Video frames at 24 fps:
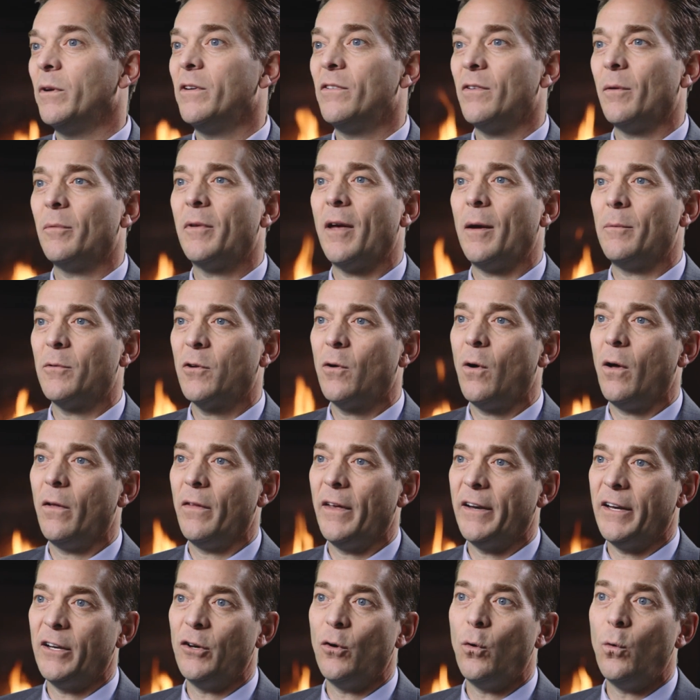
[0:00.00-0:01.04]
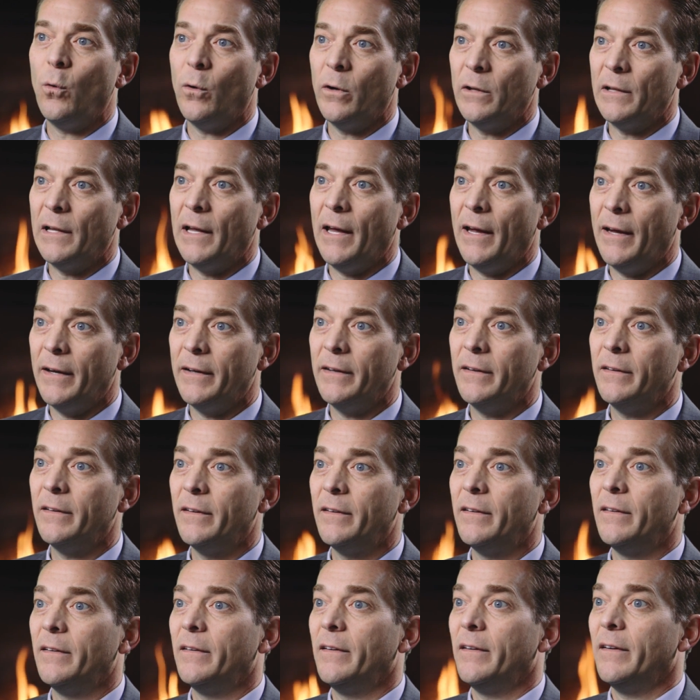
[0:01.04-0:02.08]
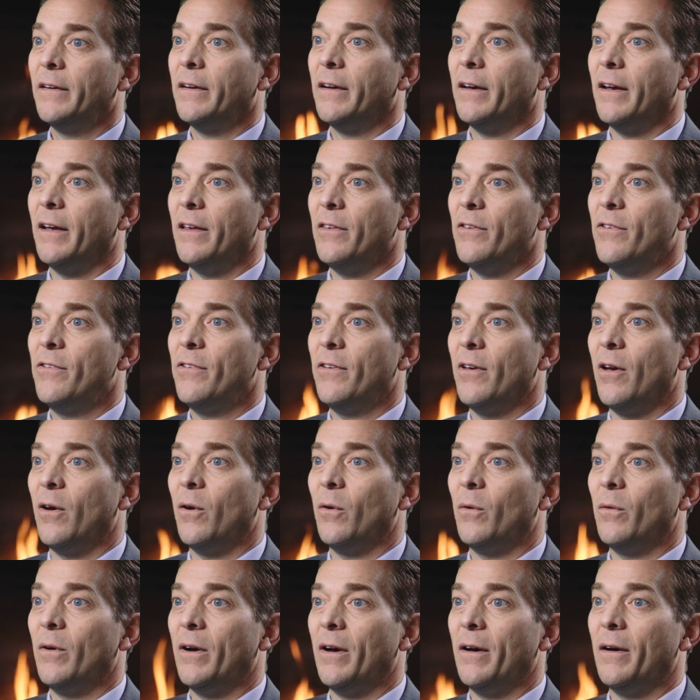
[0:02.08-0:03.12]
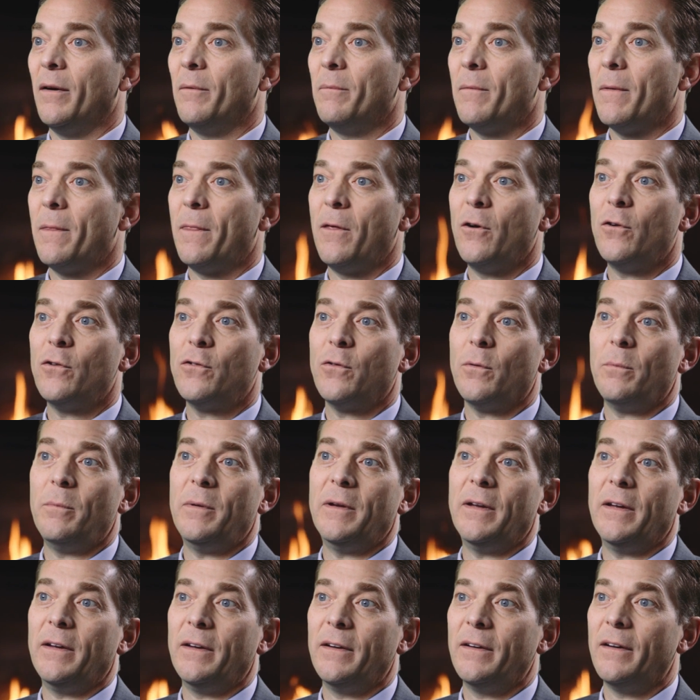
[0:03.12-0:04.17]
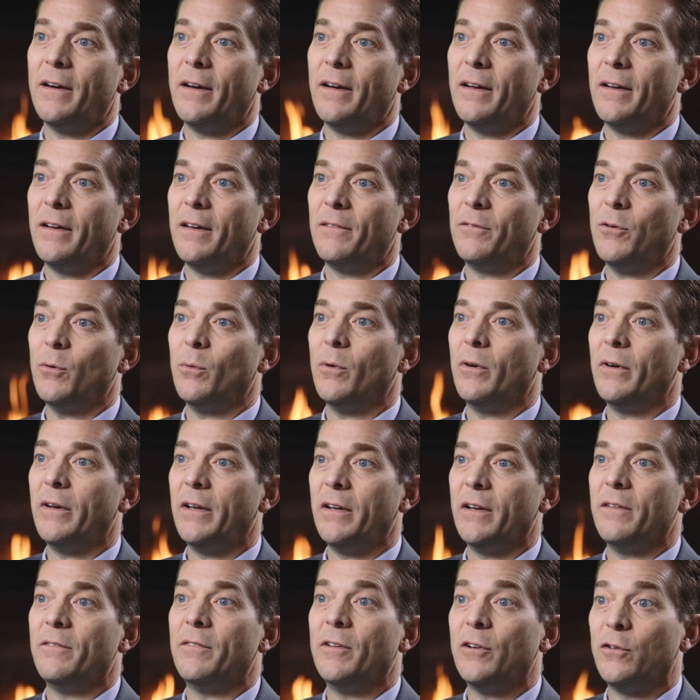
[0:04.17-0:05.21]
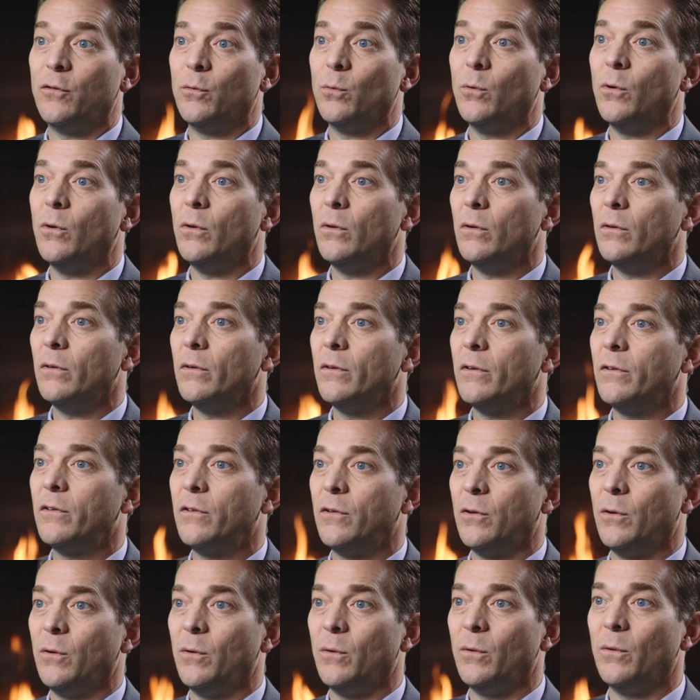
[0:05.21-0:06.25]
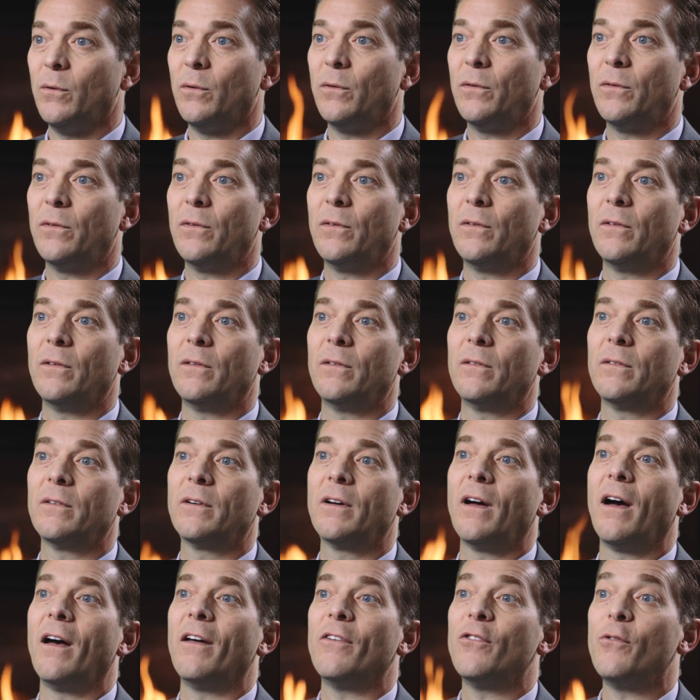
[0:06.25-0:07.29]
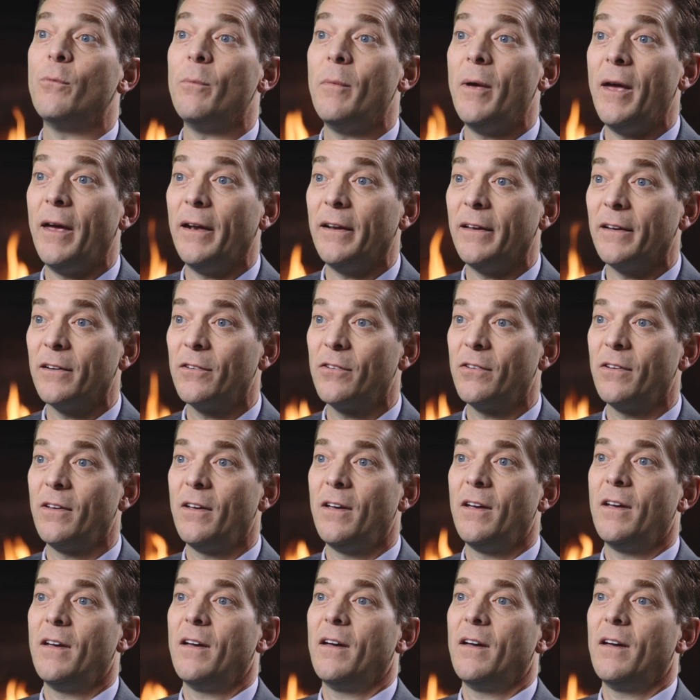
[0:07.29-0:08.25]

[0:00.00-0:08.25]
We sometimes call that an onlay. And so those would be, if you will, individual tooth cosmetics.